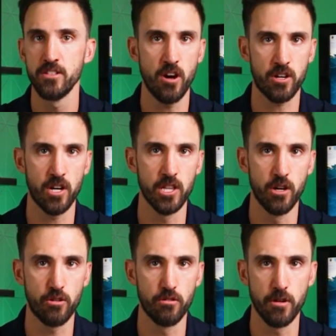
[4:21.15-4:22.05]
talk on
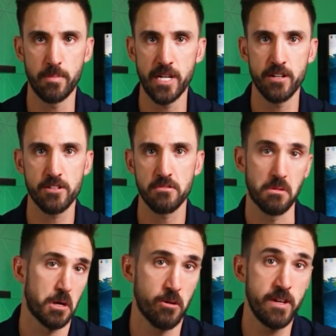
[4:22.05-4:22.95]
local repeaters,
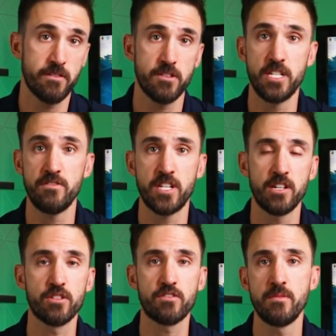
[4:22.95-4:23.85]
or even receive
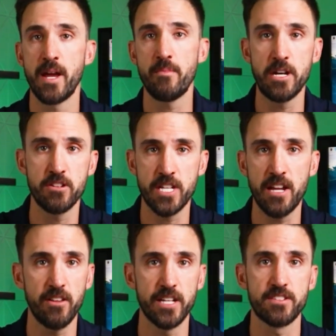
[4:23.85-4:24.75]
signals from ham radio
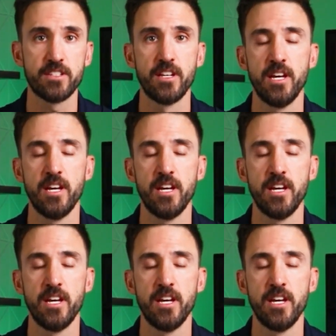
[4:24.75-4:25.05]
satellites.